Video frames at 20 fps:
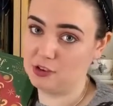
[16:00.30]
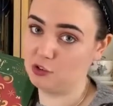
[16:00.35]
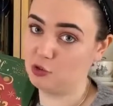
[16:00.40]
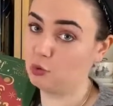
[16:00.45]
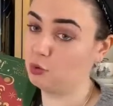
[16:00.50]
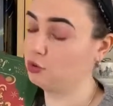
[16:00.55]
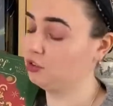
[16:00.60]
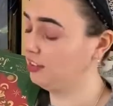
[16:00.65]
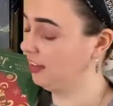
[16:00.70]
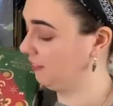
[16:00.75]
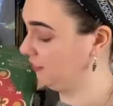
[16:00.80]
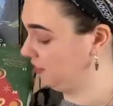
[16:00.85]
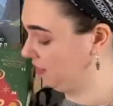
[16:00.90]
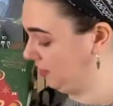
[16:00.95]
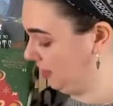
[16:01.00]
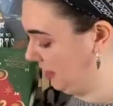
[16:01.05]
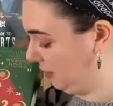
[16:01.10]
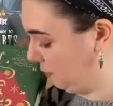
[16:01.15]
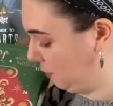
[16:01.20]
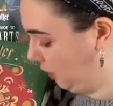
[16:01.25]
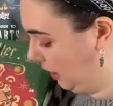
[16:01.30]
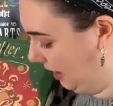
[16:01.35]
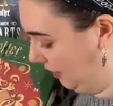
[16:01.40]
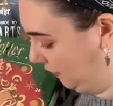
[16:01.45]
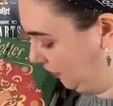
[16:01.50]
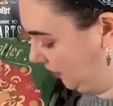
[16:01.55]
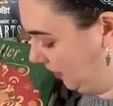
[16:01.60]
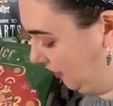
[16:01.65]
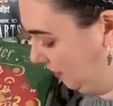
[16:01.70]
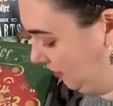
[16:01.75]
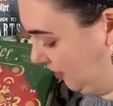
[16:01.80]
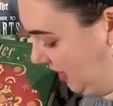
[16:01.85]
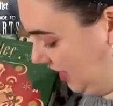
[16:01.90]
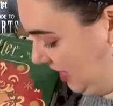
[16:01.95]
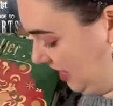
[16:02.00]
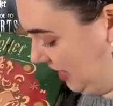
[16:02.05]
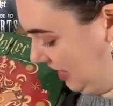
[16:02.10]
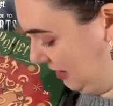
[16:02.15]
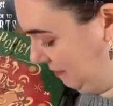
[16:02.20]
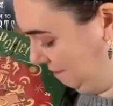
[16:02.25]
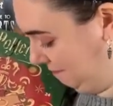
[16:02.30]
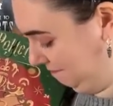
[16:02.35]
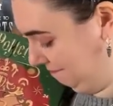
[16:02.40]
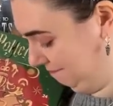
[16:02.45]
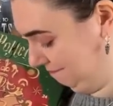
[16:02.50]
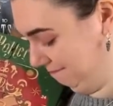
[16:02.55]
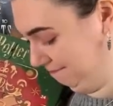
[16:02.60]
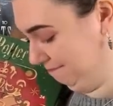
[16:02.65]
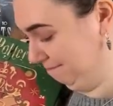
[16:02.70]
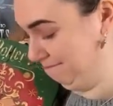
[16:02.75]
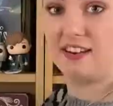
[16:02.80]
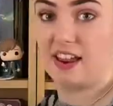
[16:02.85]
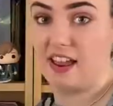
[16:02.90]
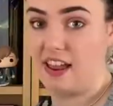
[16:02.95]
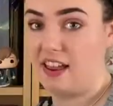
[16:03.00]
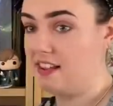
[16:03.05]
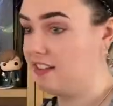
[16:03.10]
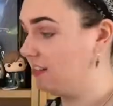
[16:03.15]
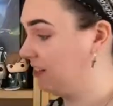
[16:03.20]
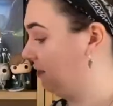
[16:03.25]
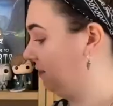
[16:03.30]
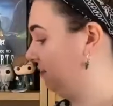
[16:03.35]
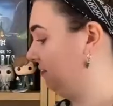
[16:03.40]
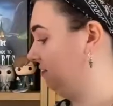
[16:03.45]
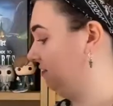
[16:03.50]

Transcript: that door 17 will have something in it? It does.